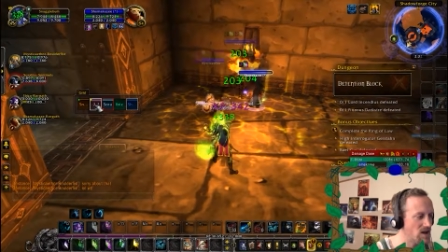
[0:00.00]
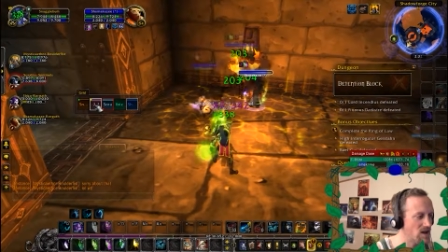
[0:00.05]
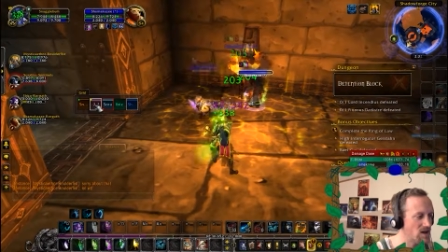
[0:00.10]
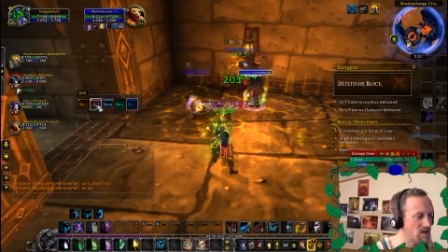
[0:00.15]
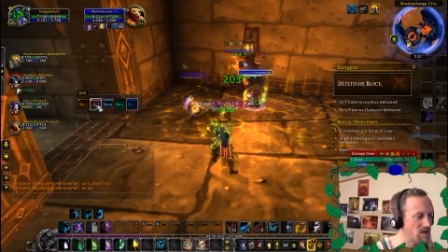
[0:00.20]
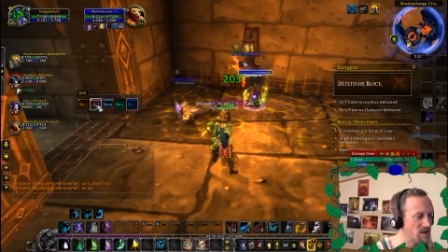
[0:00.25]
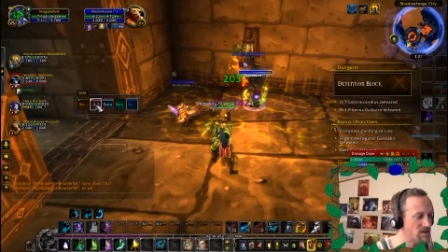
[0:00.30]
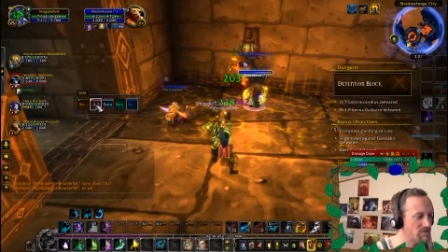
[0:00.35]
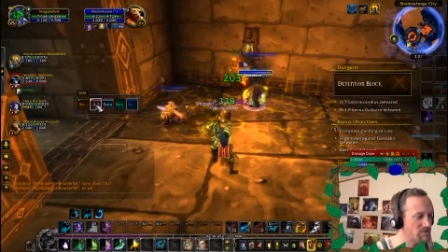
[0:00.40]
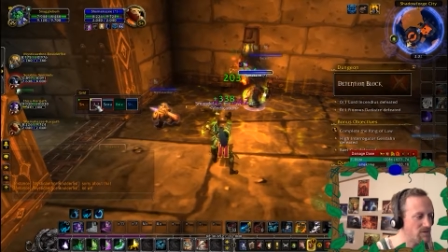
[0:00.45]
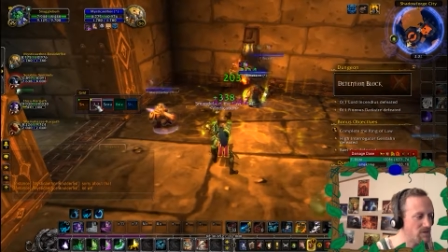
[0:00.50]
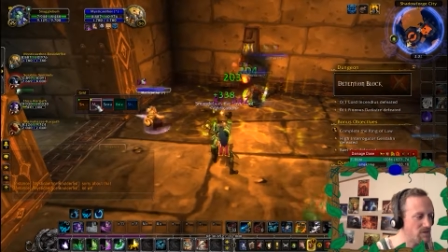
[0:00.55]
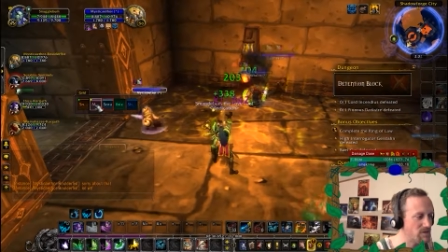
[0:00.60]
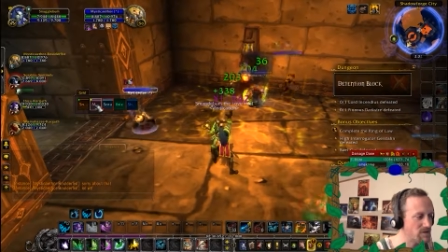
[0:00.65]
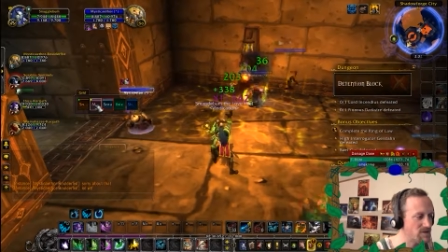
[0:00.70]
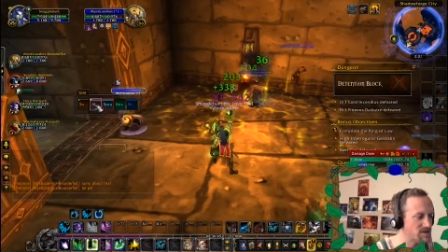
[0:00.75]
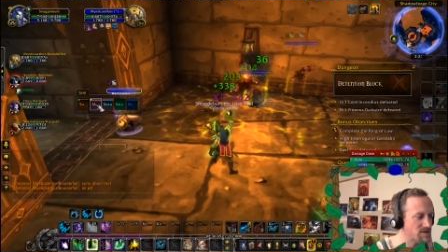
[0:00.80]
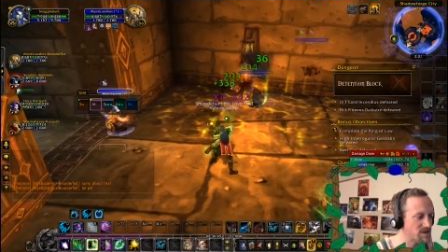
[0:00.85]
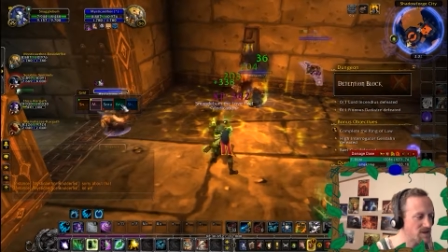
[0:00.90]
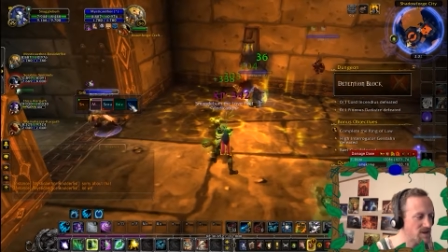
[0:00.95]
I gotta
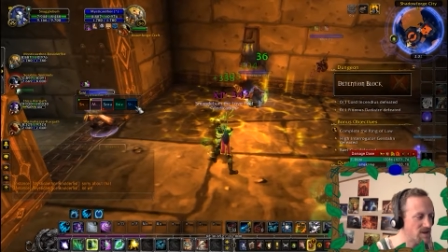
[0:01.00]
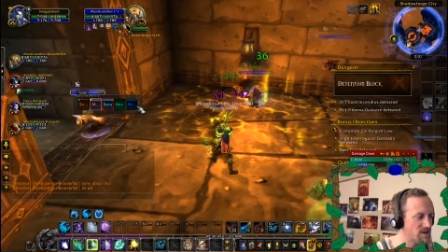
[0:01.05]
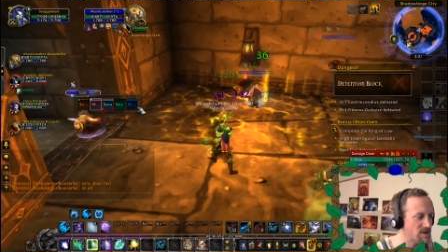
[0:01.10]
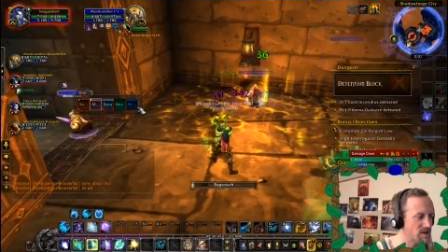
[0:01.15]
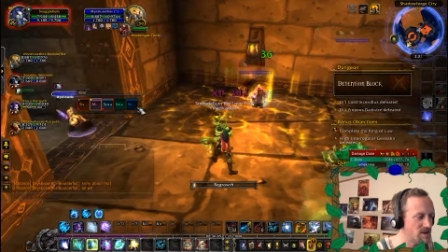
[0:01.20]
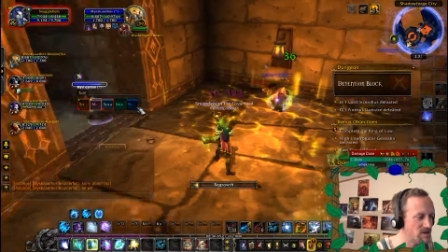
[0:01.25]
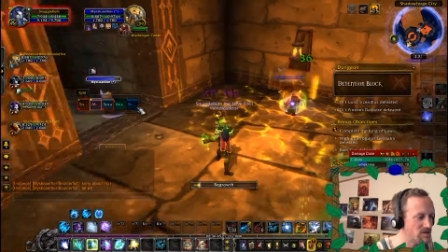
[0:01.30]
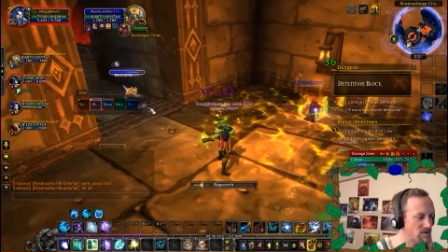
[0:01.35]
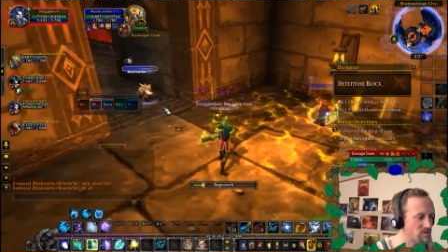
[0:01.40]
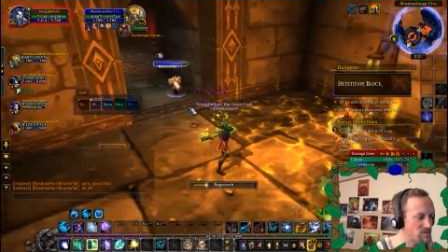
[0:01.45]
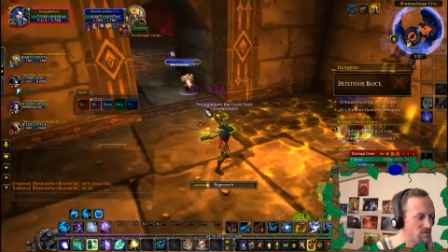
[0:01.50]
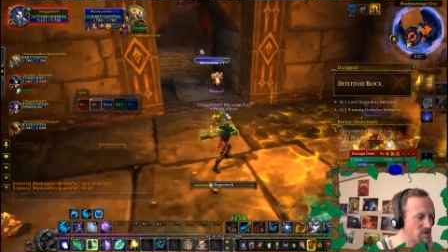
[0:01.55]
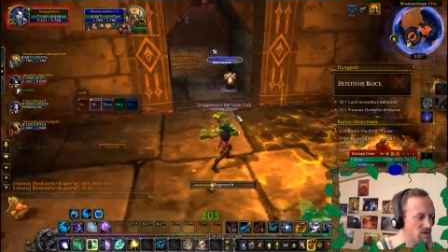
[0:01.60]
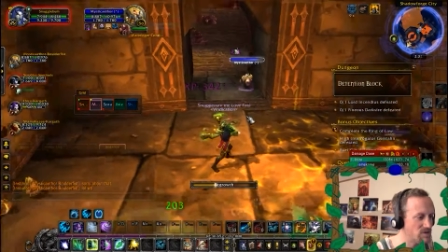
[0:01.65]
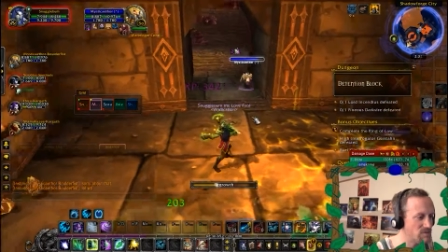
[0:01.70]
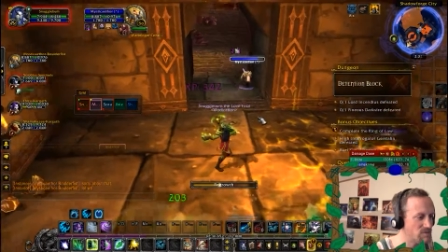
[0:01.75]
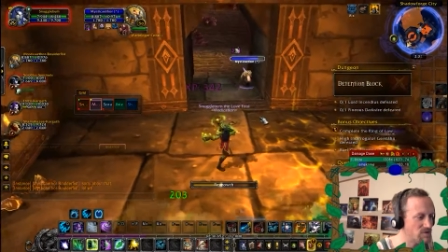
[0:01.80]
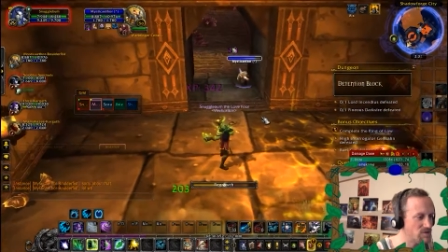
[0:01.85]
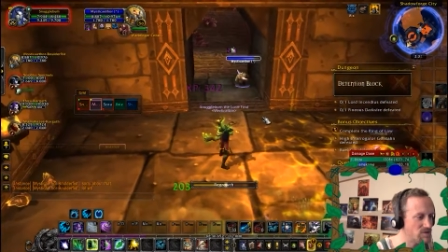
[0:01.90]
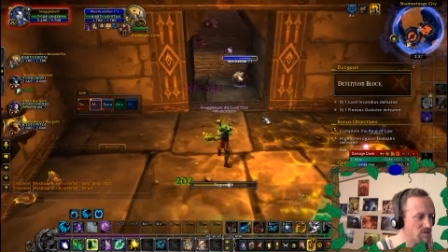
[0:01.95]
focus on healing
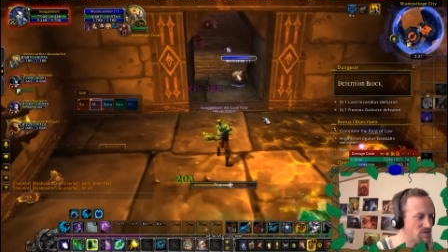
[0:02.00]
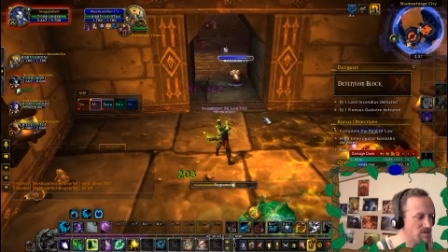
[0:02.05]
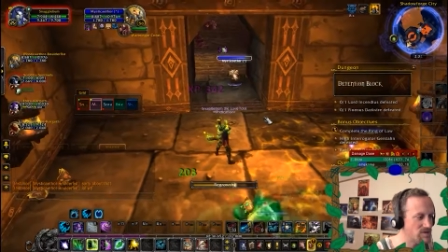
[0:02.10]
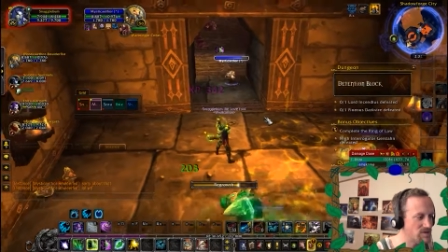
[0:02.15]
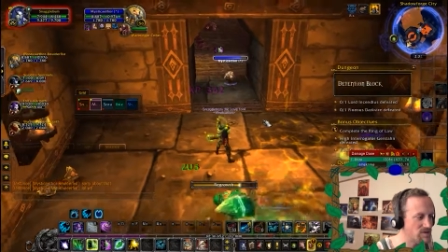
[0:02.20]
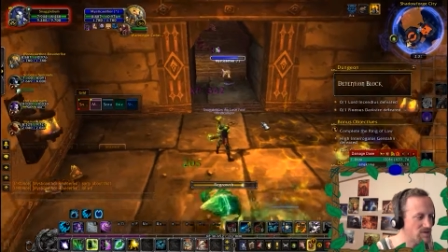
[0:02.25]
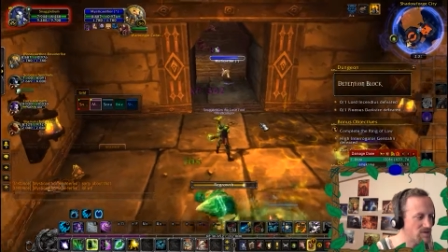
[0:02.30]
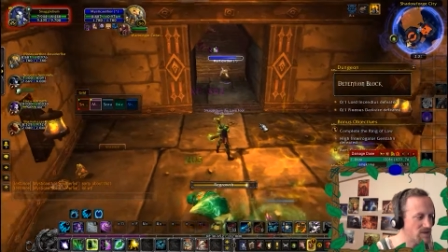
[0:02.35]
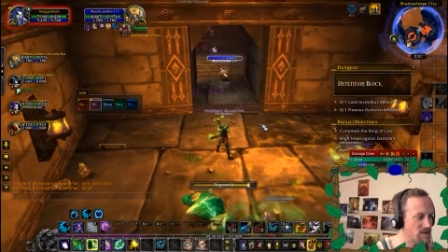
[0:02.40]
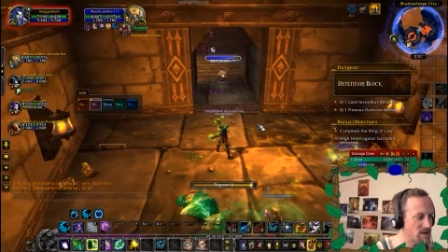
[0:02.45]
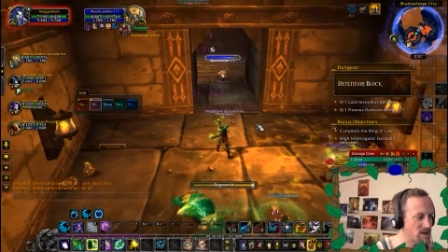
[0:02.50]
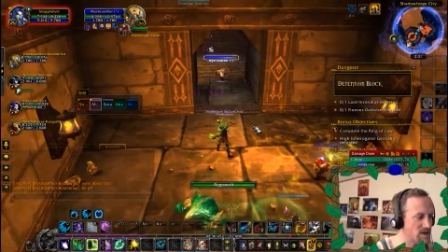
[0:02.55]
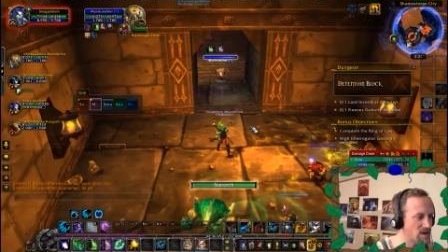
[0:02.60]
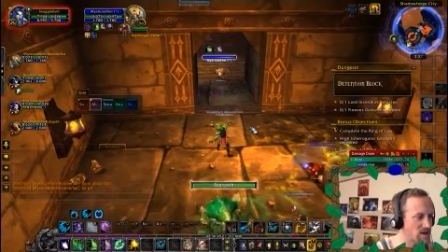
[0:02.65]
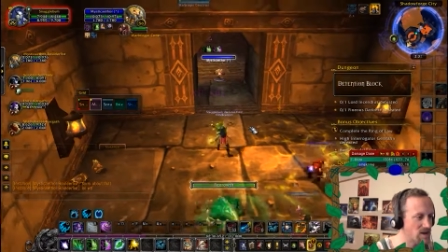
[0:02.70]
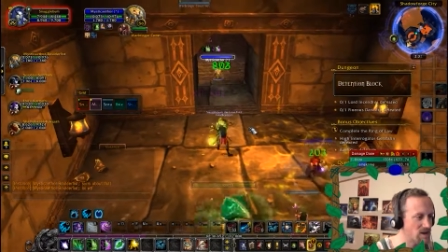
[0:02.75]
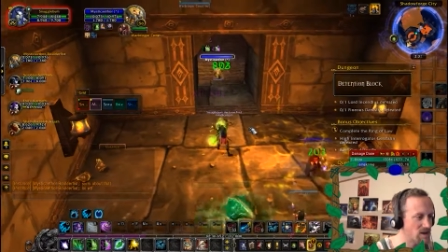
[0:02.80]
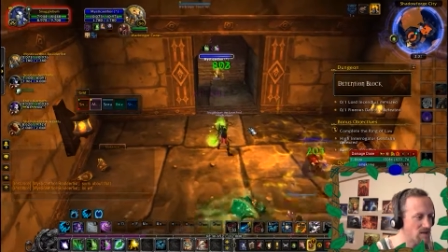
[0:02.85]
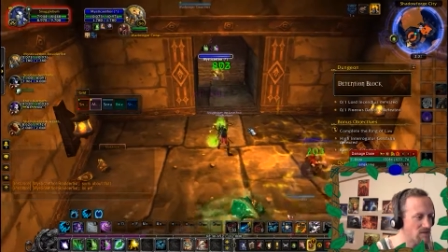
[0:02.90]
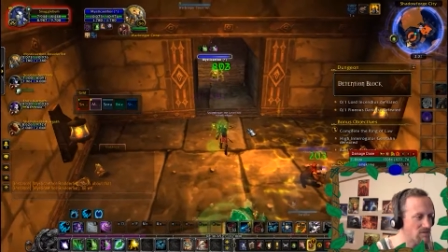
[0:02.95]
people and
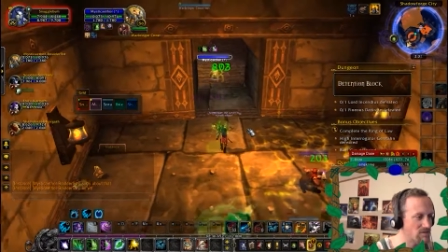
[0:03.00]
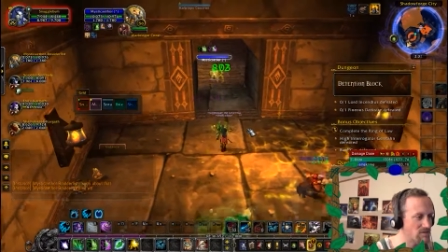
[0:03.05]
stuff.